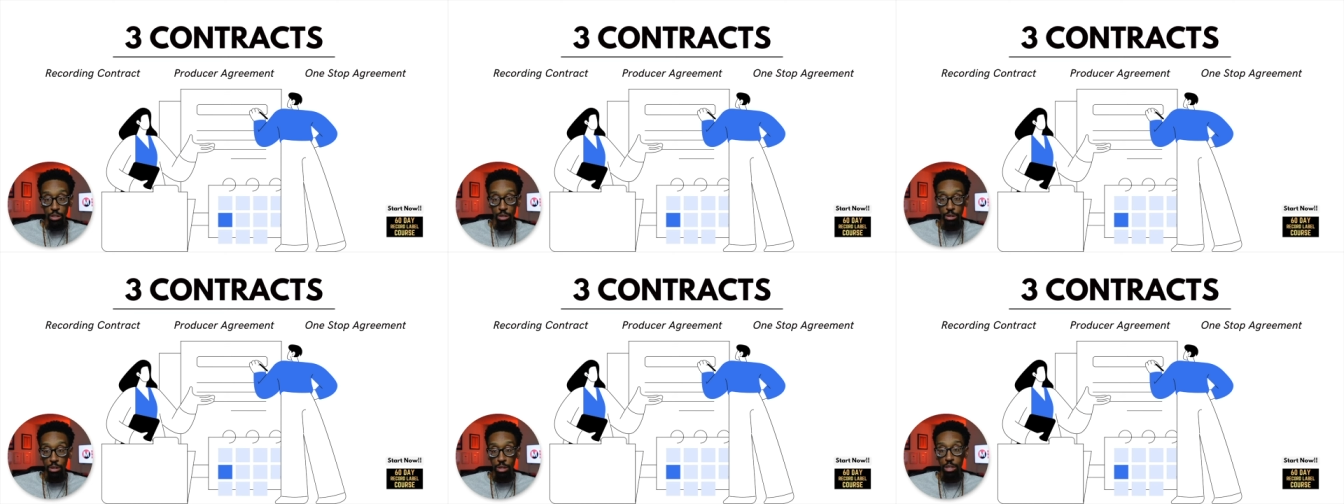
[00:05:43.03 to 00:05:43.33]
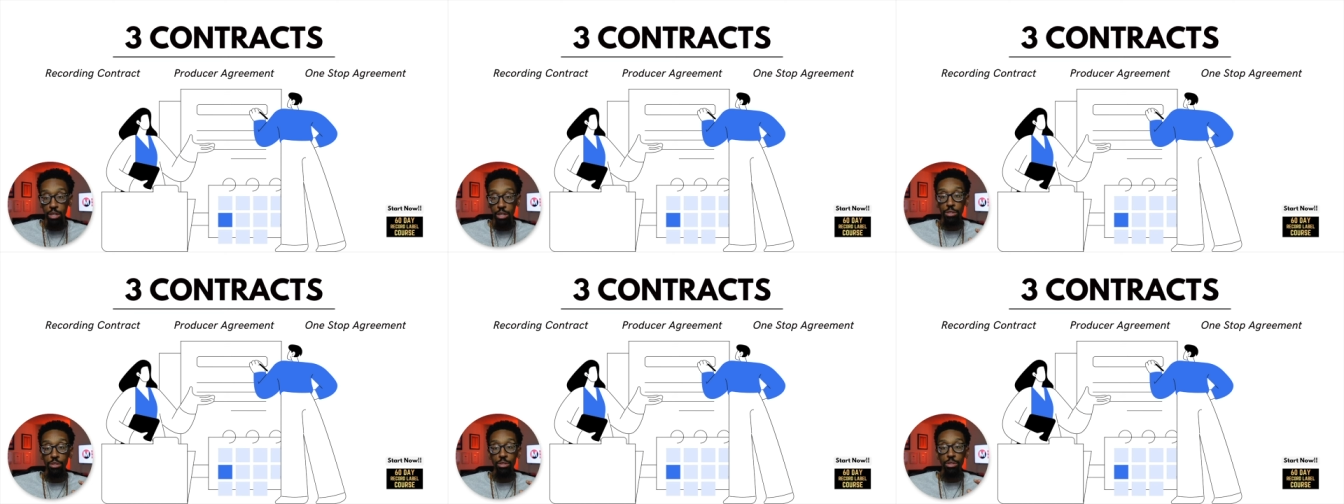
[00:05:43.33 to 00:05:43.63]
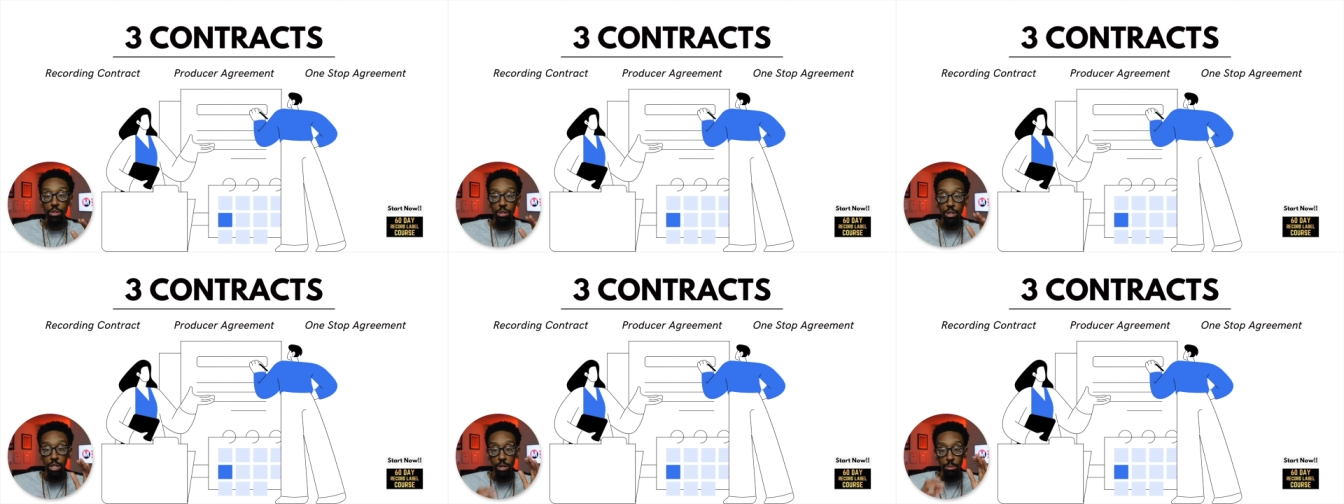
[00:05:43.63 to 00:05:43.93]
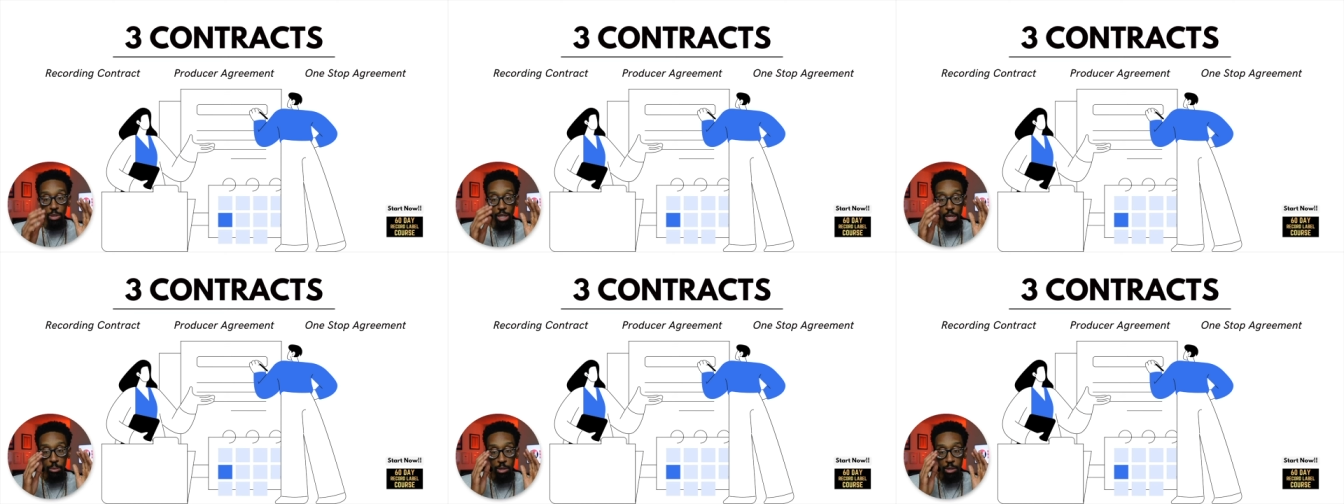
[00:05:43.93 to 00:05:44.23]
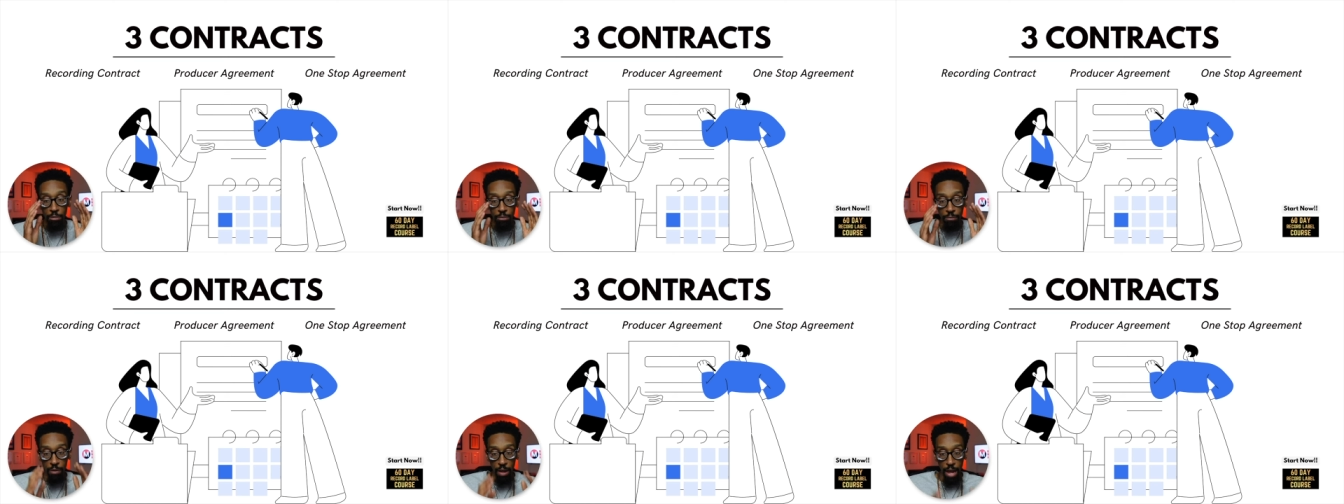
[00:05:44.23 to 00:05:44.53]
you're going to you're going to be able
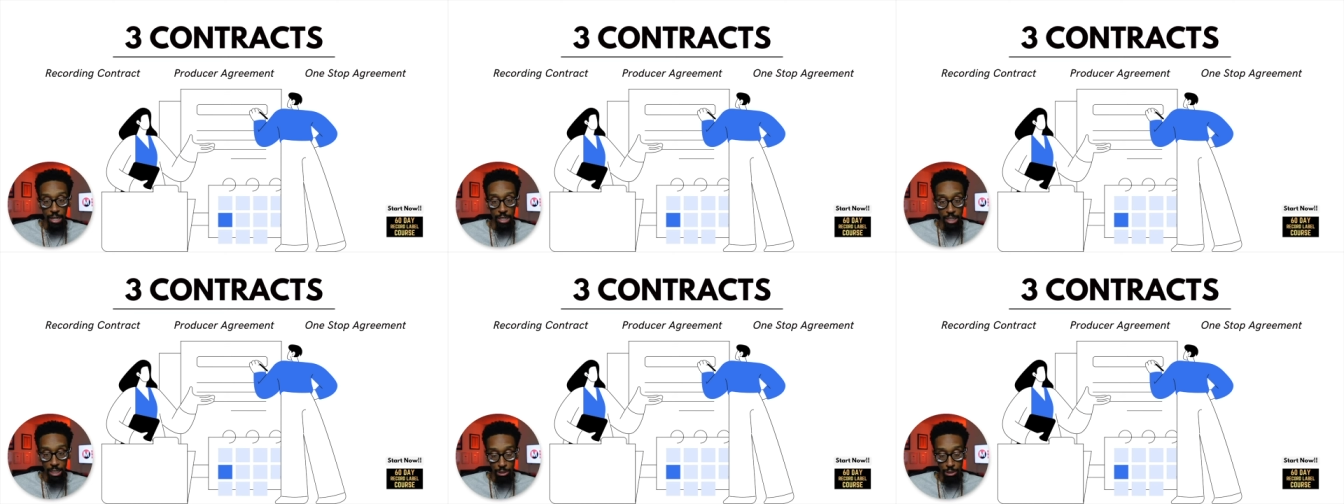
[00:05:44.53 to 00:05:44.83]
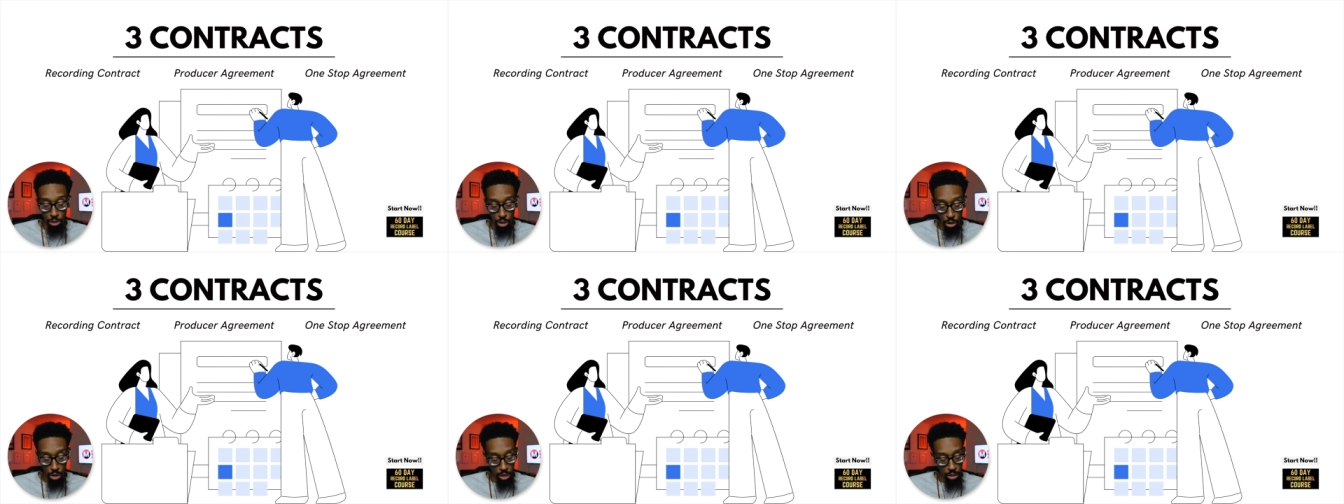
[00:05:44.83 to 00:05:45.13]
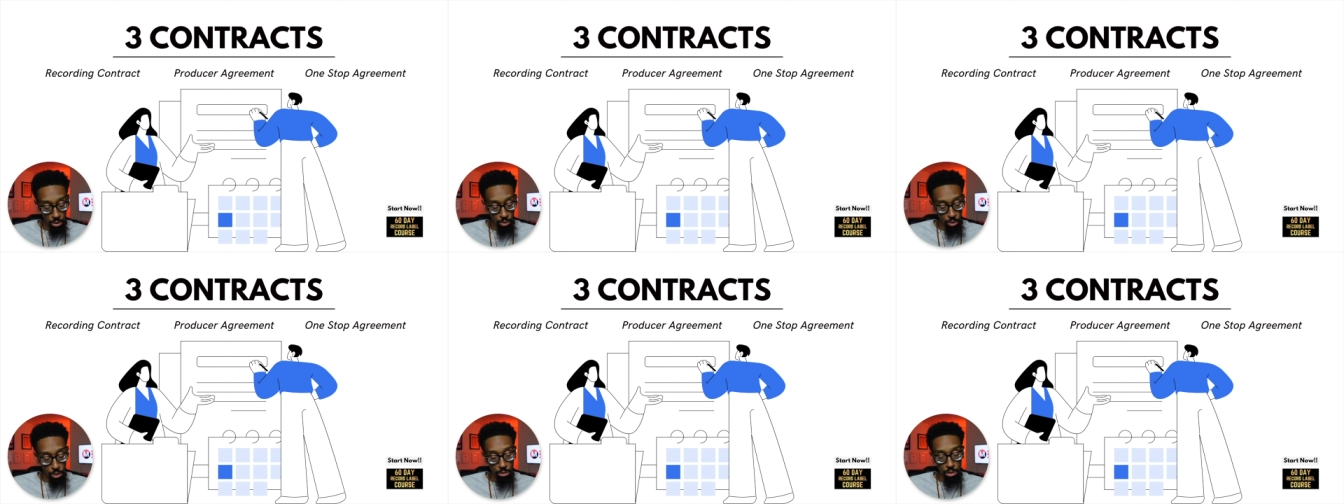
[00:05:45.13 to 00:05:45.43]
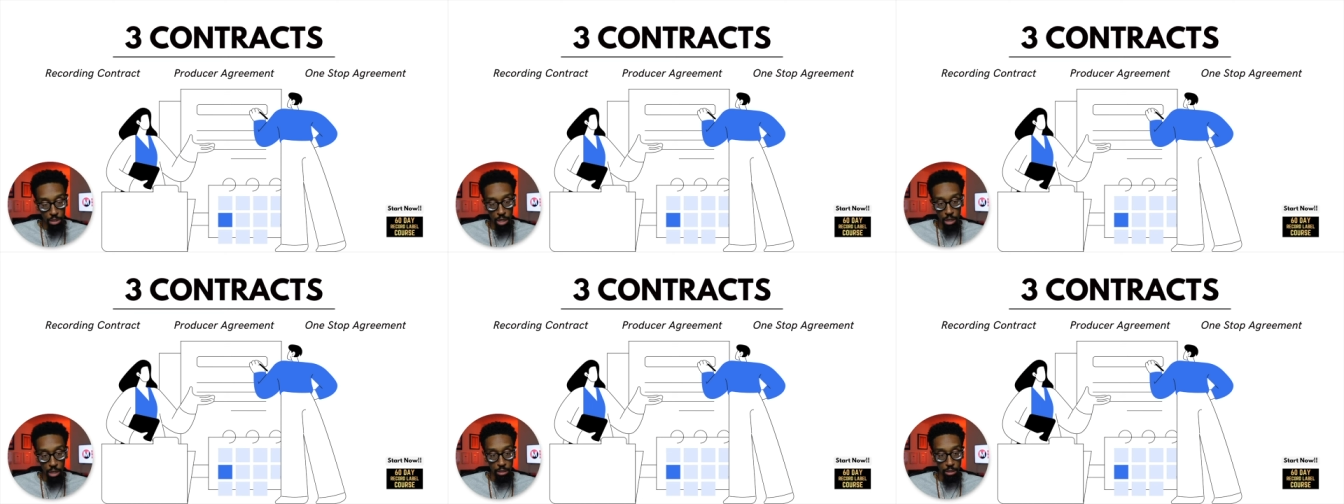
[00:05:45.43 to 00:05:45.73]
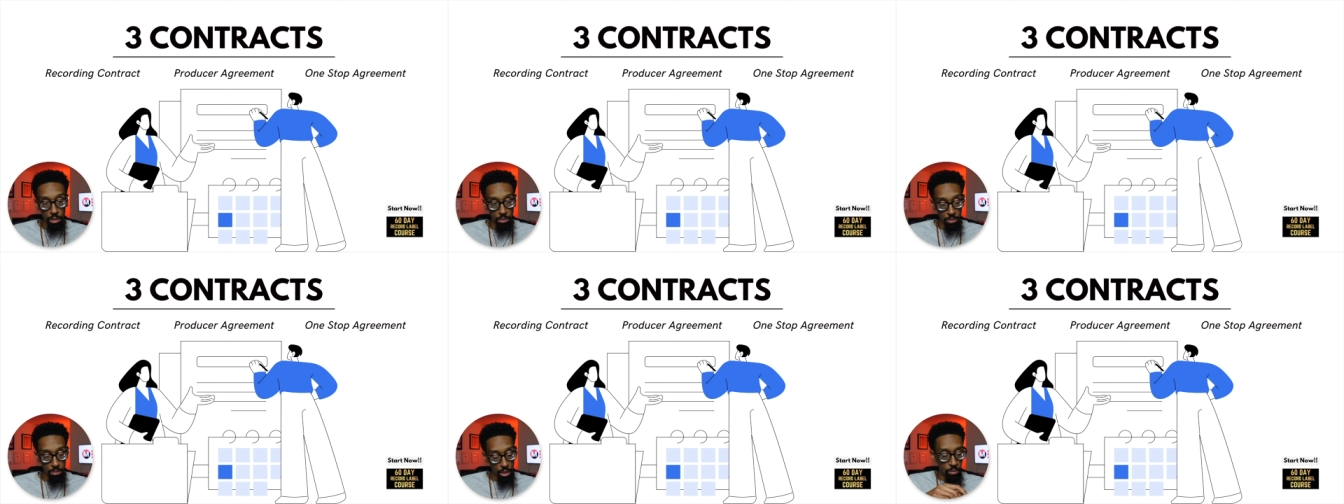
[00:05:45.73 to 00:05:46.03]
to find an attorney when you tell
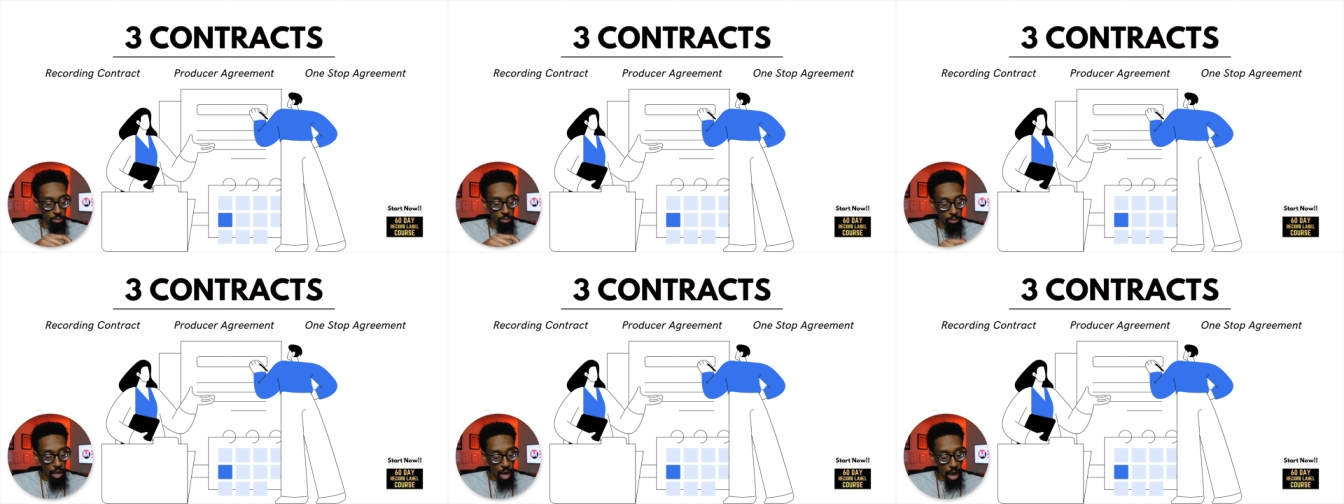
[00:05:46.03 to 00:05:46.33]
them